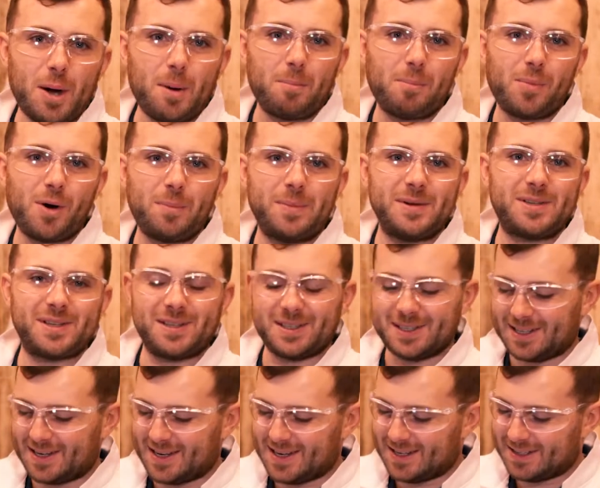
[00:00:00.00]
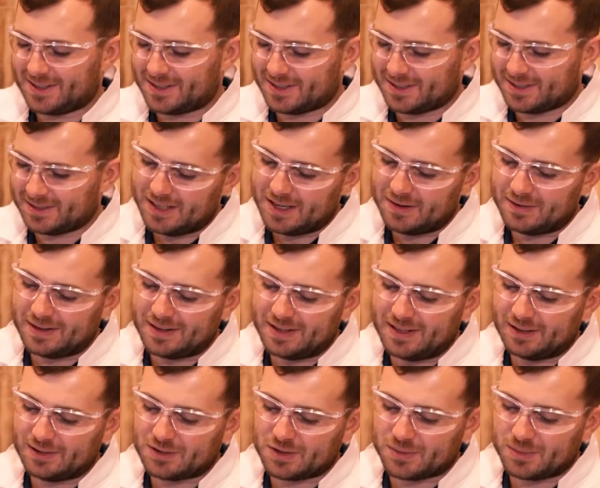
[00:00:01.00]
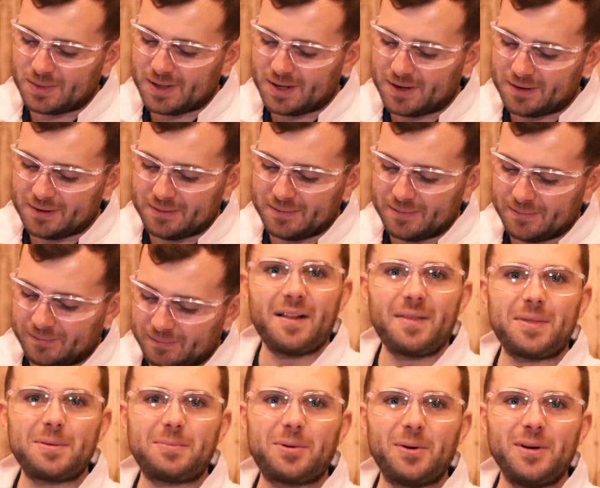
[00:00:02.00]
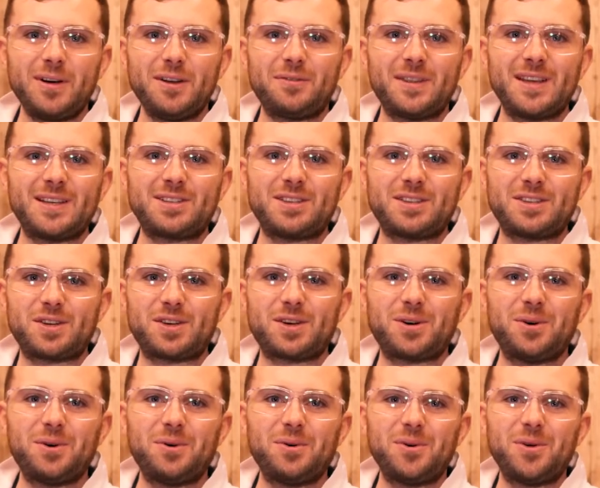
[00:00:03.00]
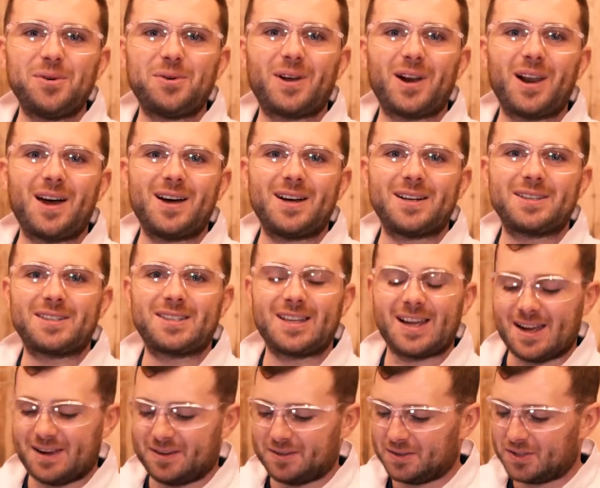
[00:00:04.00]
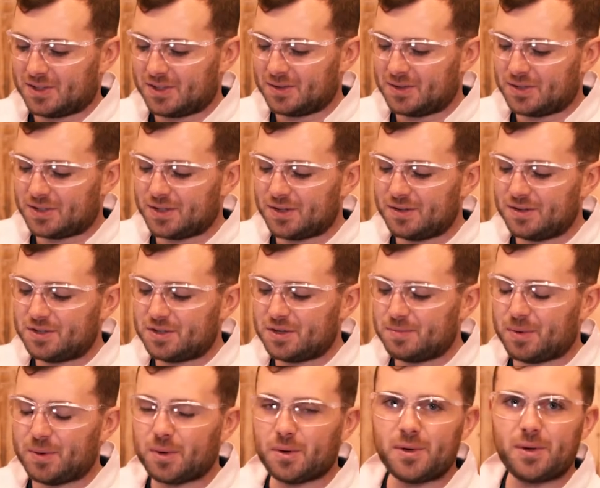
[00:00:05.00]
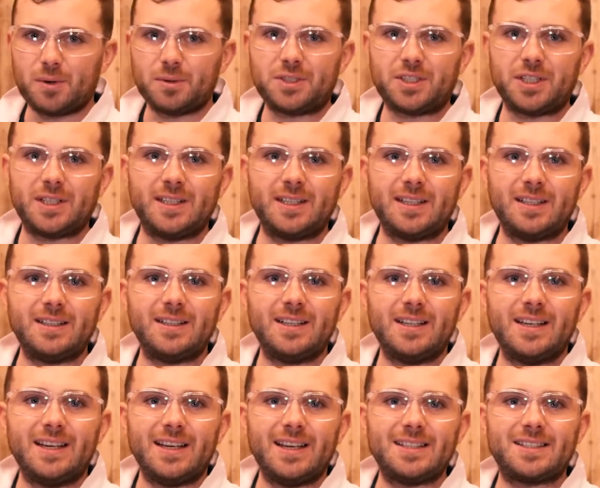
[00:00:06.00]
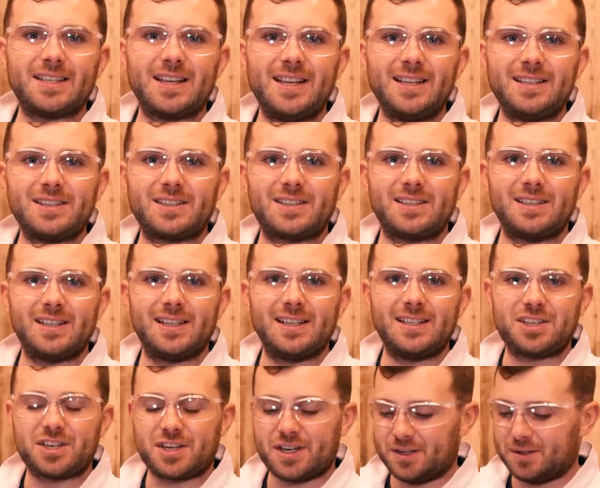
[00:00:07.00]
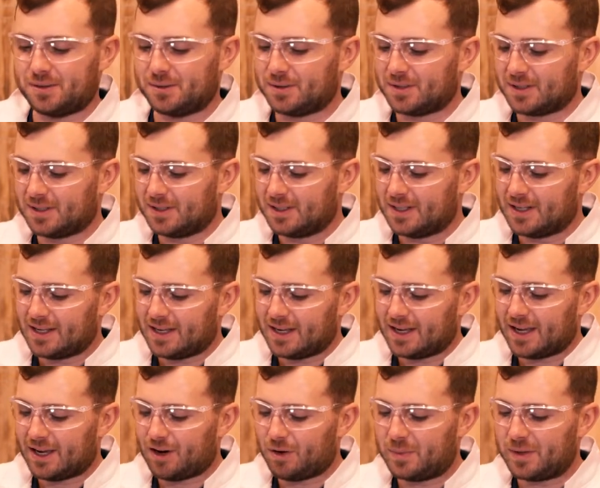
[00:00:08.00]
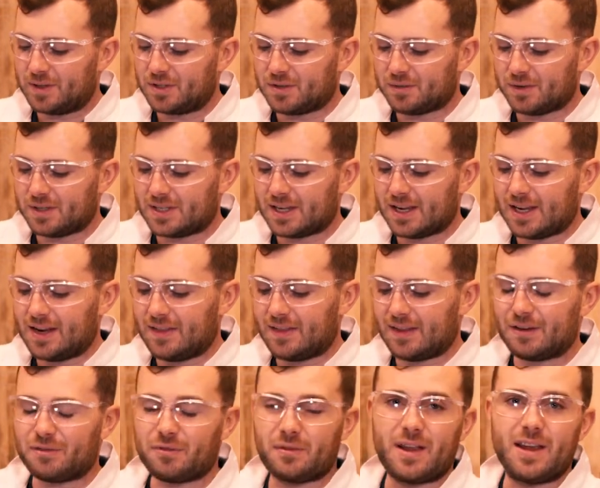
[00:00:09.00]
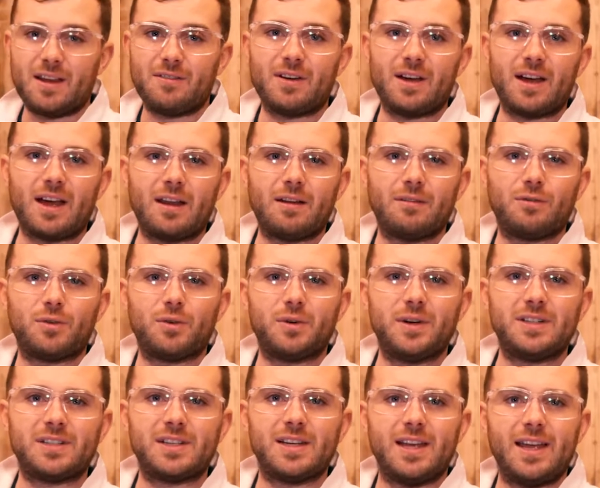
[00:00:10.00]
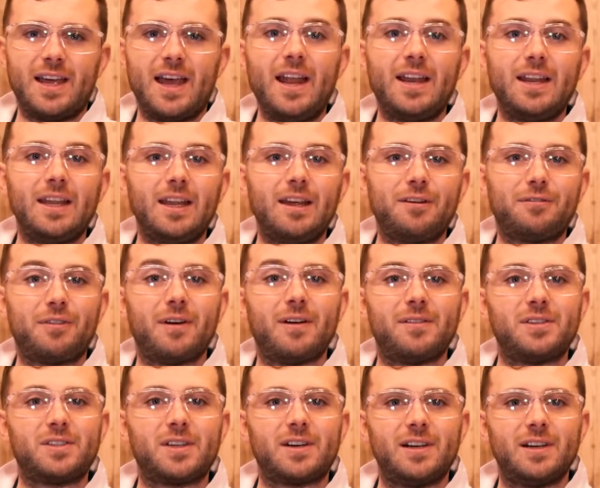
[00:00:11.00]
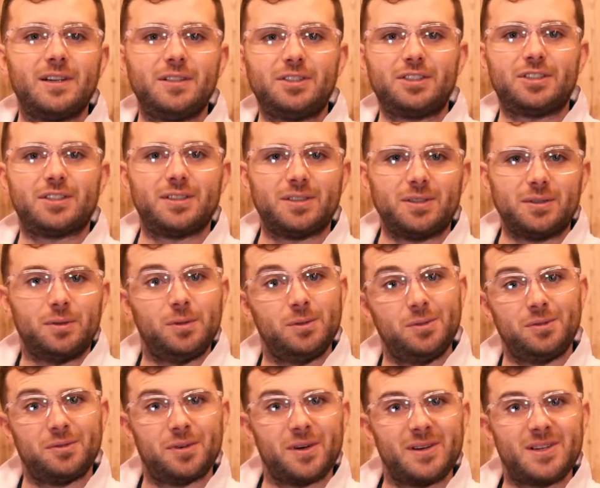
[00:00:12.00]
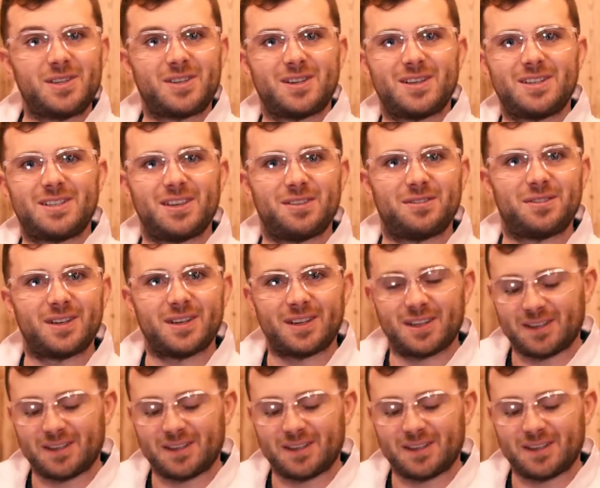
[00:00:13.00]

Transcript: Pop it in the glass, give it a little swirl. The point of this is to cool your glass down, so as soon as you pour your gin in, it's instantly chilled, helping to retain that flavour and avoid any further dilution. Ooh, very scientific.